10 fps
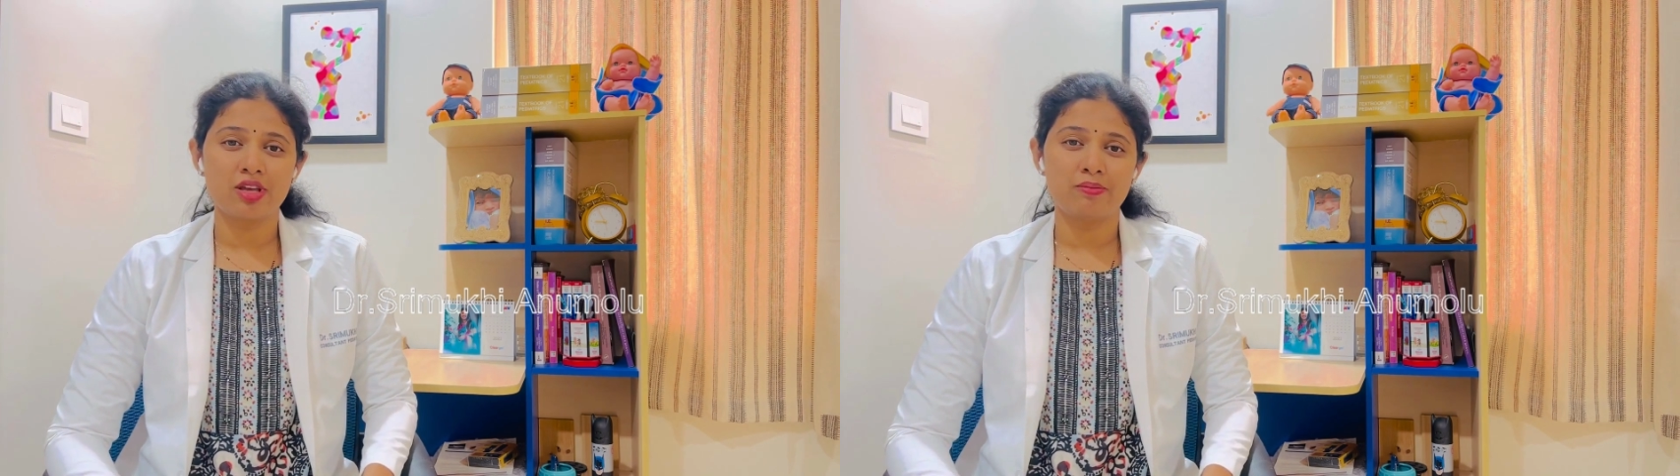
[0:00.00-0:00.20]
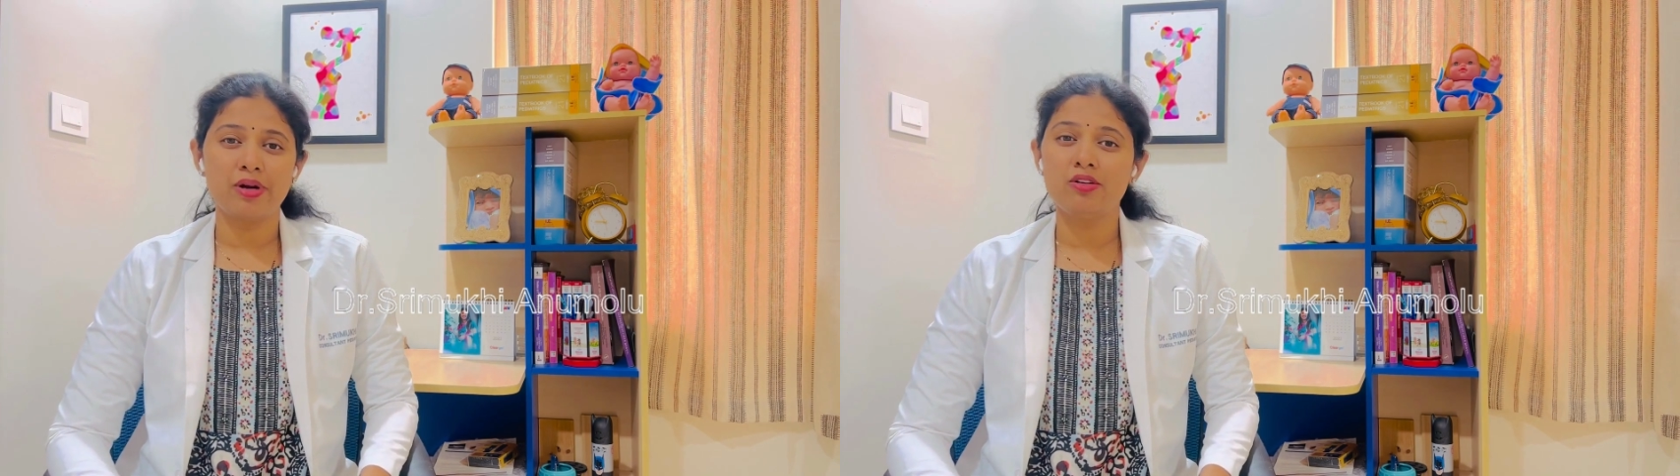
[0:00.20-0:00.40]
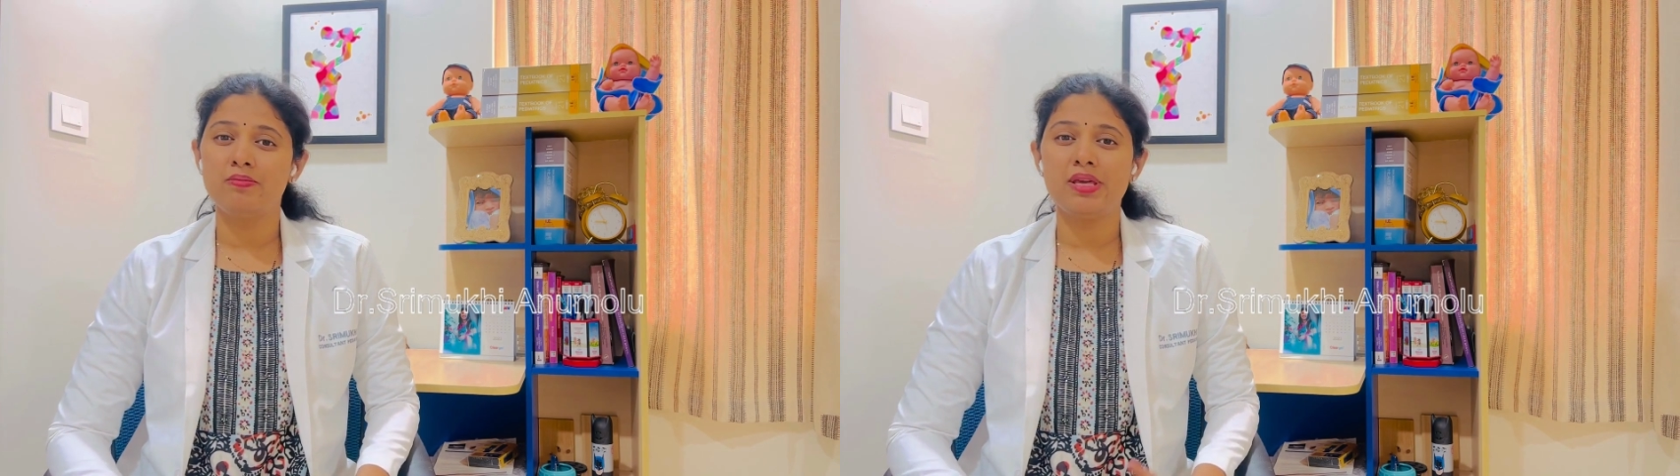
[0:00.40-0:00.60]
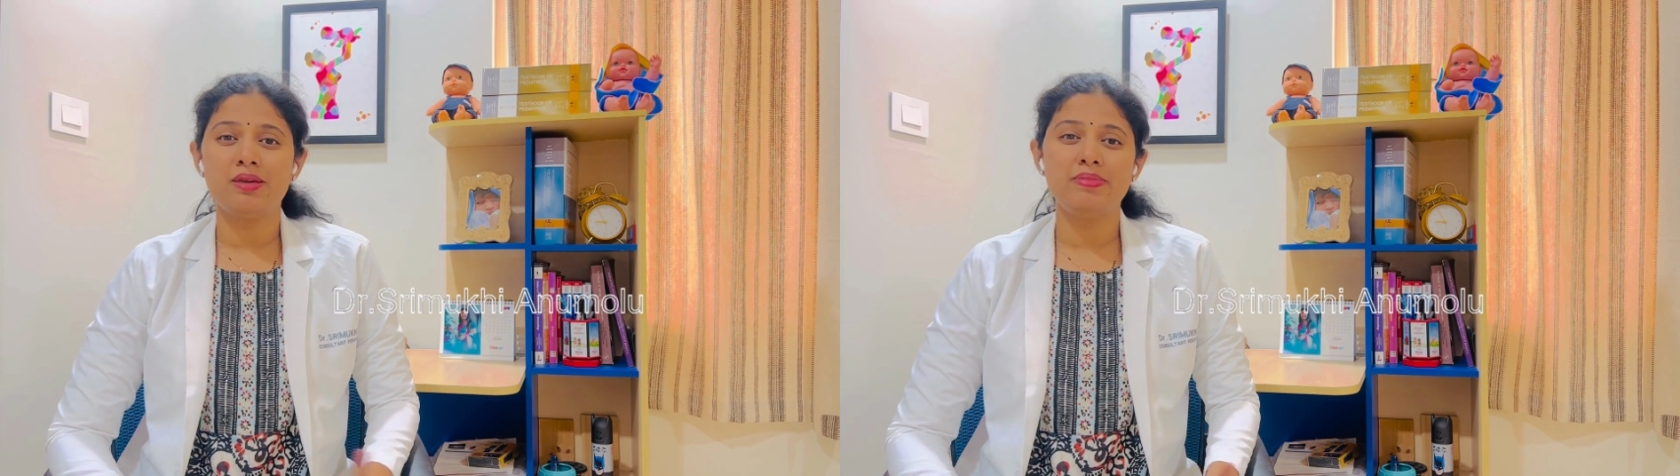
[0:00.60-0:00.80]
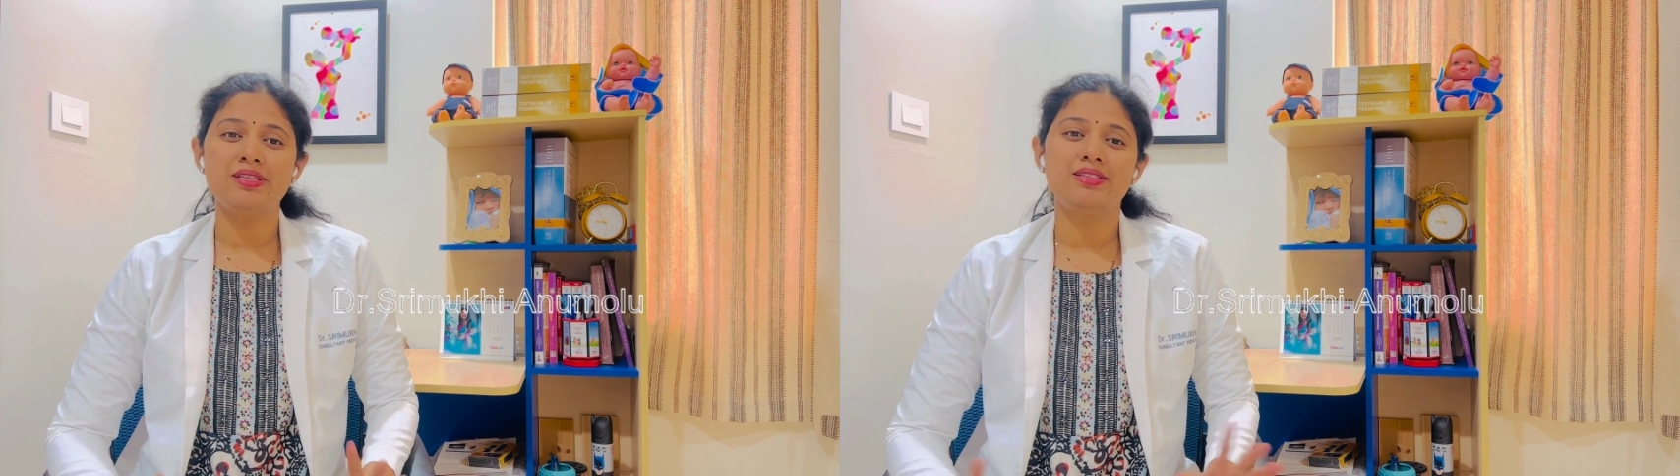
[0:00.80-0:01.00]
about
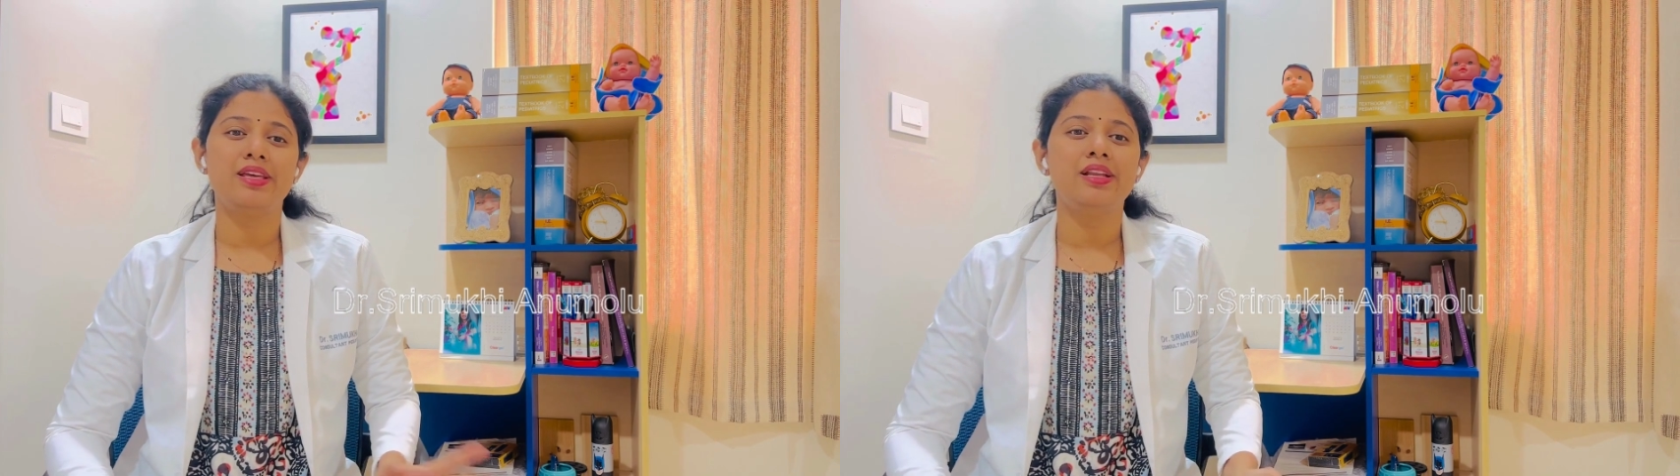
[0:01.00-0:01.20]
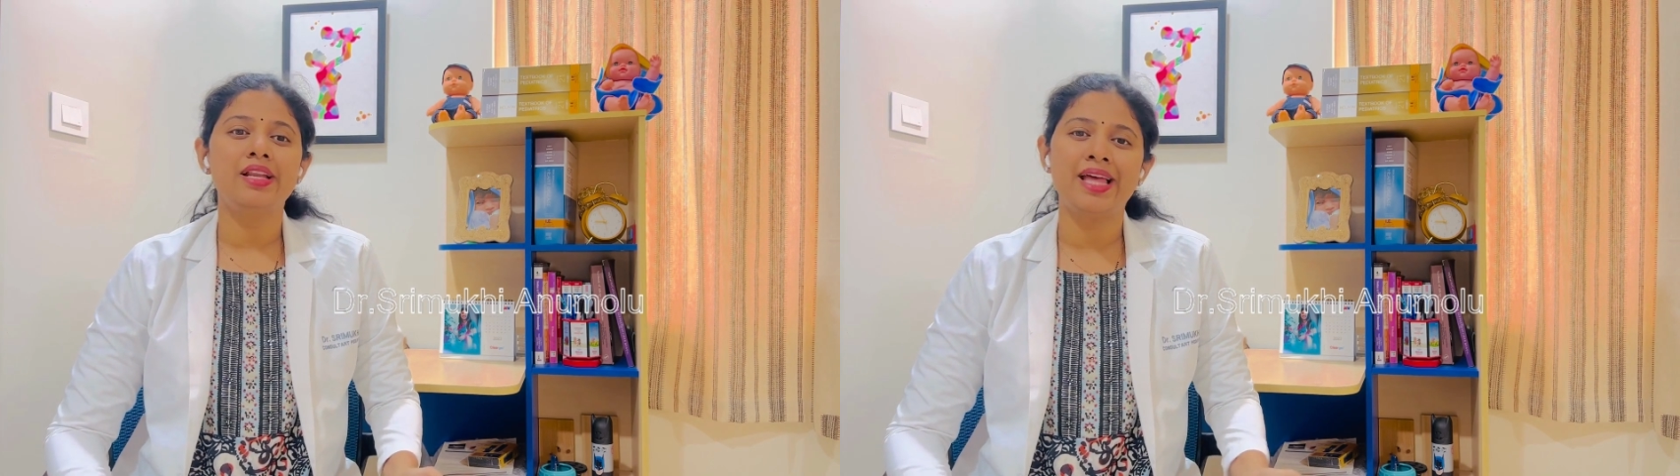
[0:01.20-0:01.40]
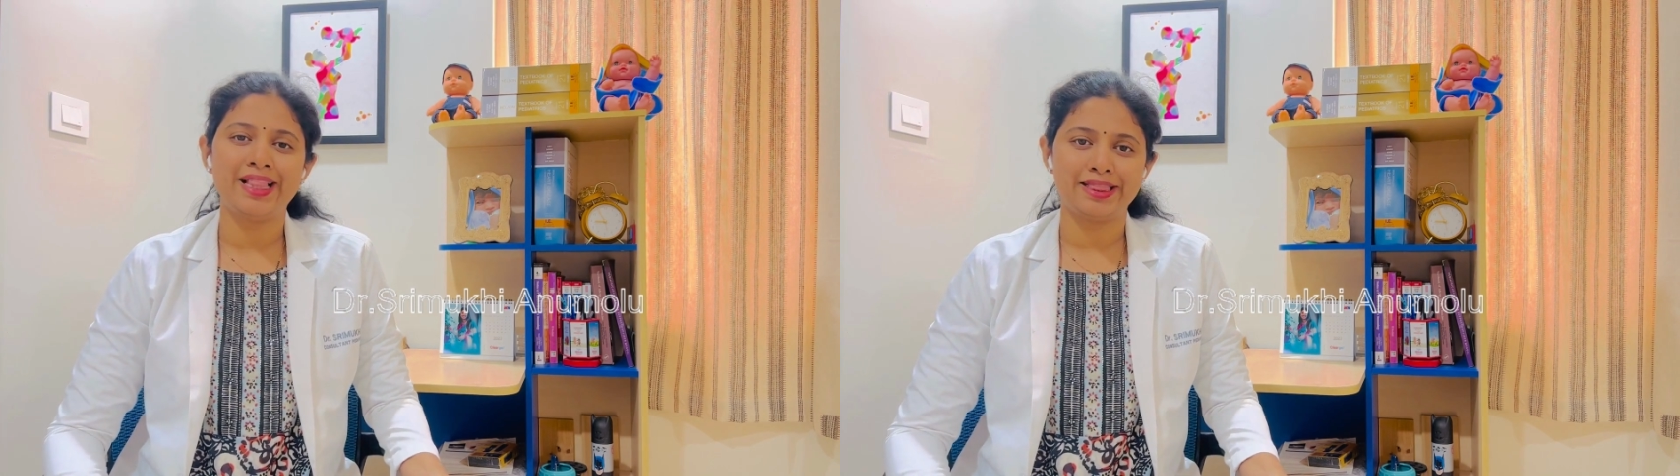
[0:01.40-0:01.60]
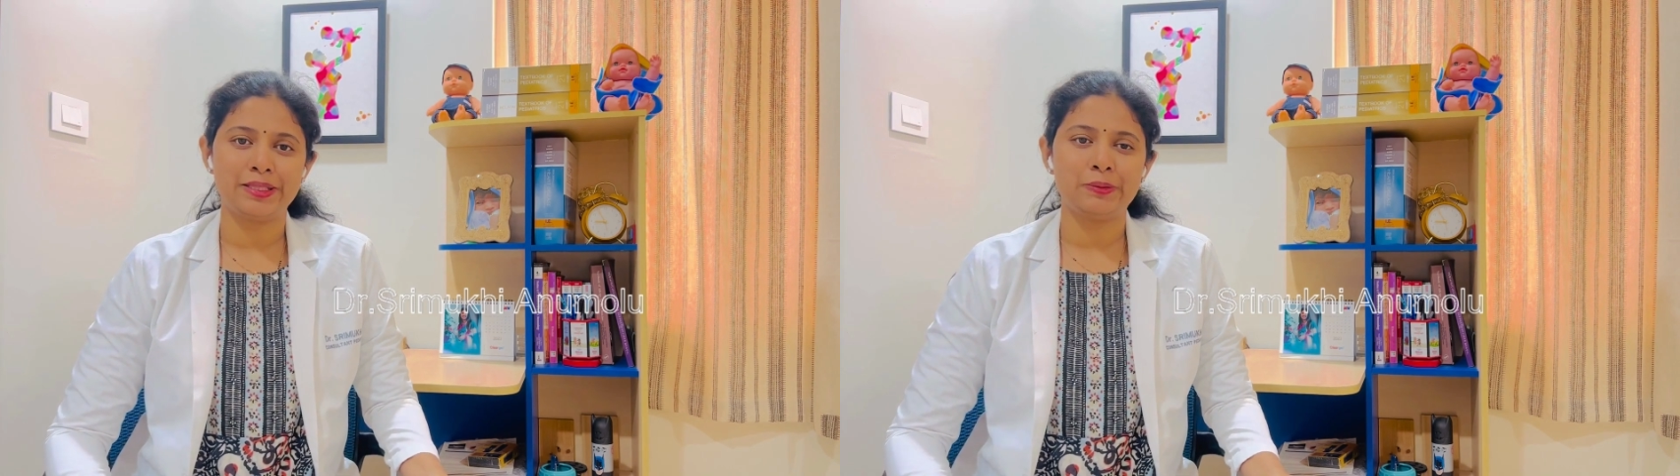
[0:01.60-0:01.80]
baby skin health.